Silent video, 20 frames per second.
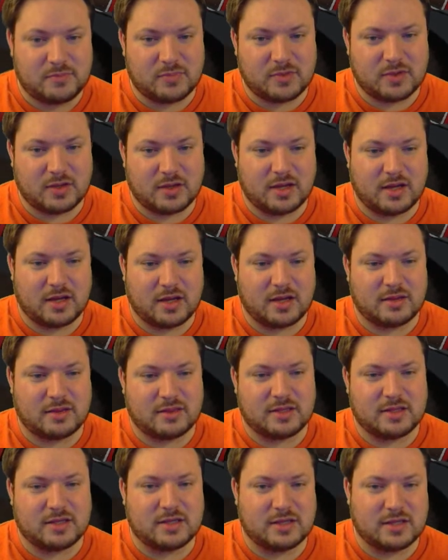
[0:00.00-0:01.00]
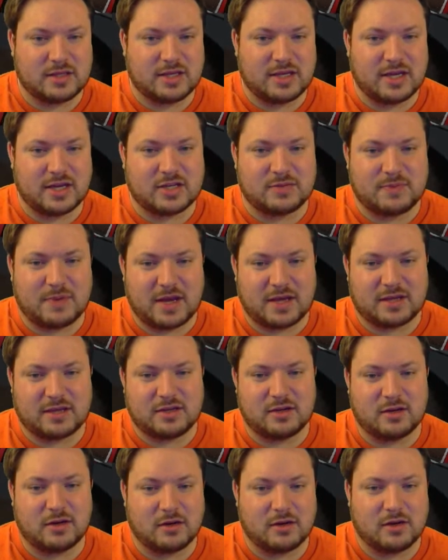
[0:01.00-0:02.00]
uh, the, the Edge pack
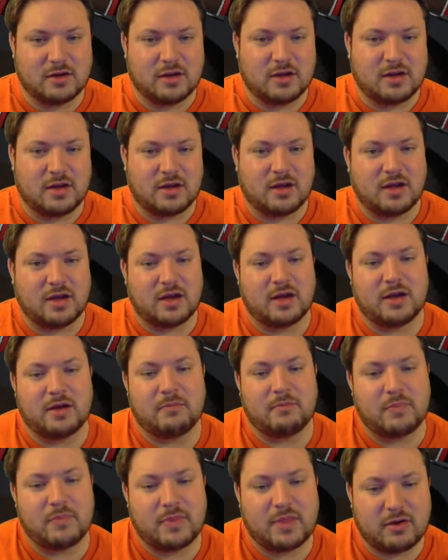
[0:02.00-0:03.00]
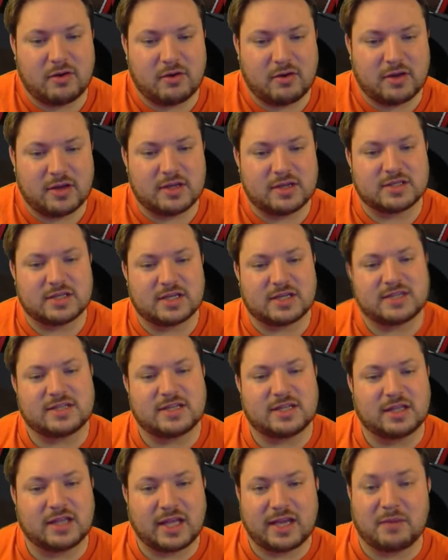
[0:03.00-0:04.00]
here... Um, there is, like I
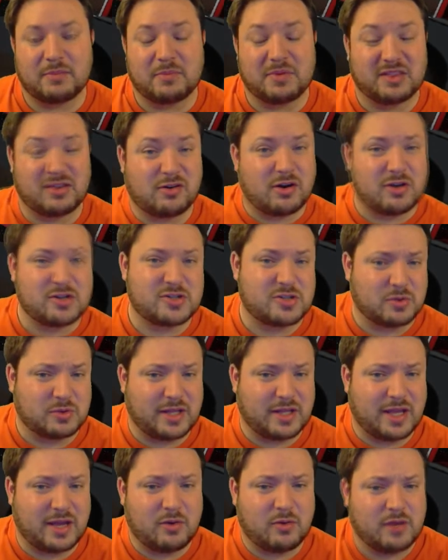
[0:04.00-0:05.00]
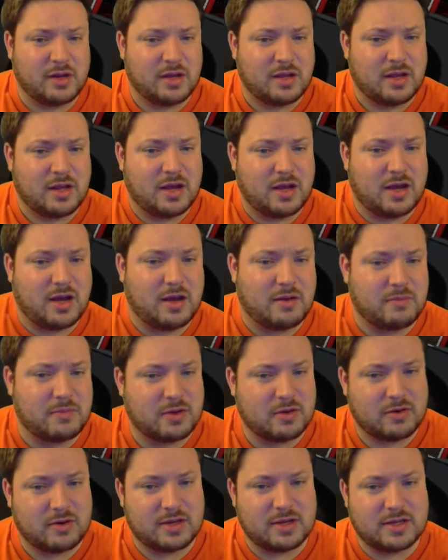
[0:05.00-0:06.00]
said, Leia, but they're all sold out. Um,
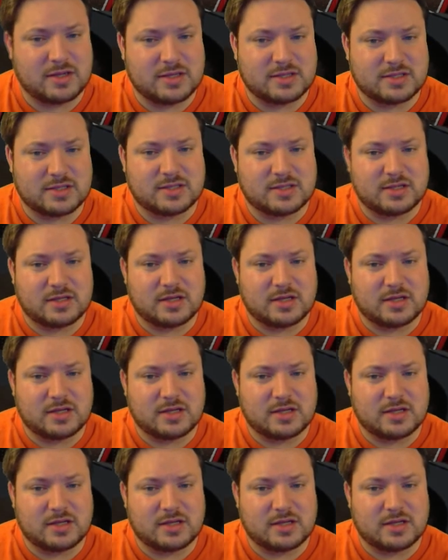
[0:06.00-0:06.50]
there is